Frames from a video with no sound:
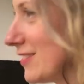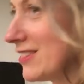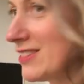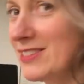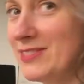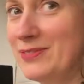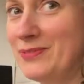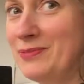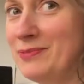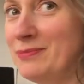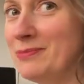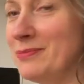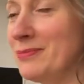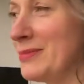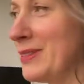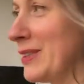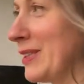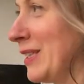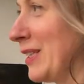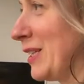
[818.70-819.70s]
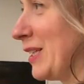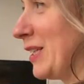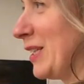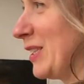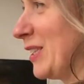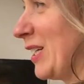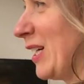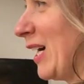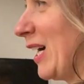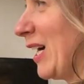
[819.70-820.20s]
Isn't it? Yeah. Or
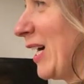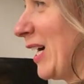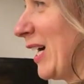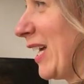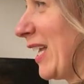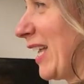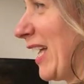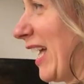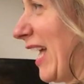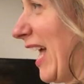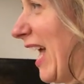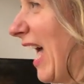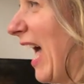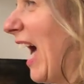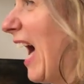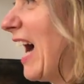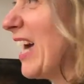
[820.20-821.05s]
is that actually?